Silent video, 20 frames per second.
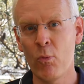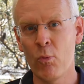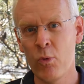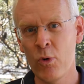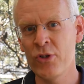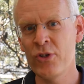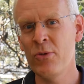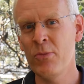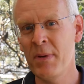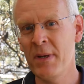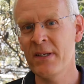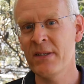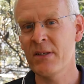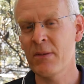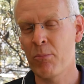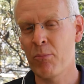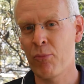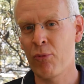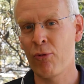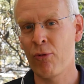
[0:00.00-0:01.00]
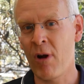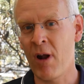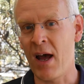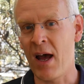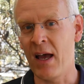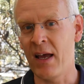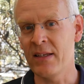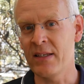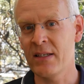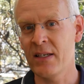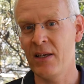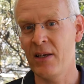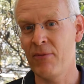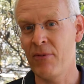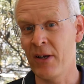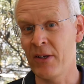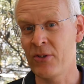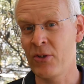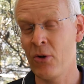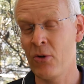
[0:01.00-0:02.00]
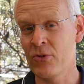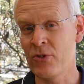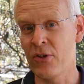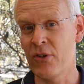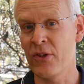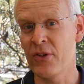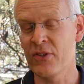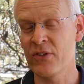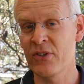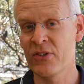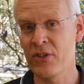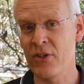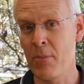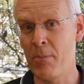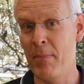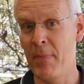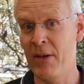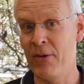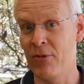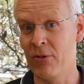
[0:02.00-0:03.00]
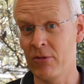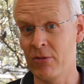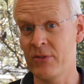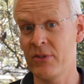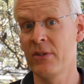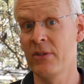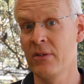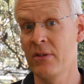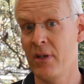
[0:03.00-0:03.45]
Would you be surprised if I told you that some minerals